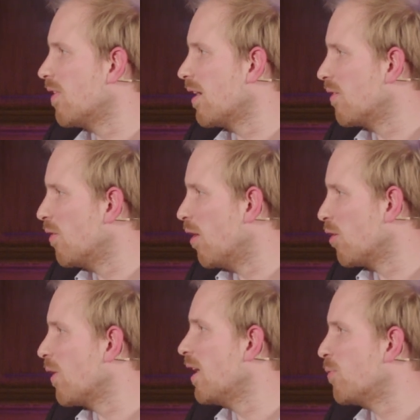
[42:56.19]
and they're not
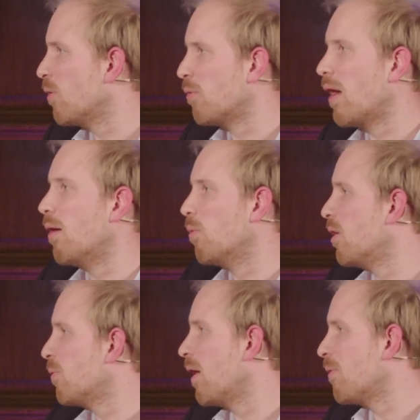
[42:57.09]
grateful for how
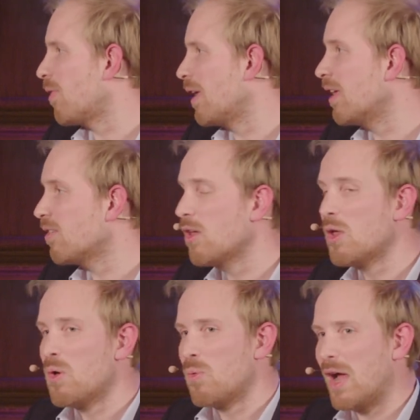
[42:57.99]
wonderful everything is.
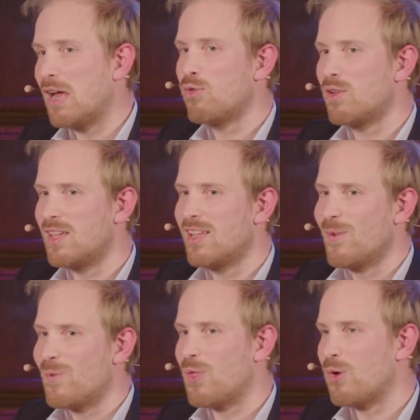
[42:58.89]
Well, actually,
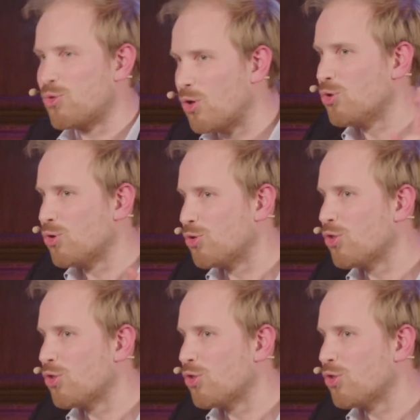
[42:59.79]
those social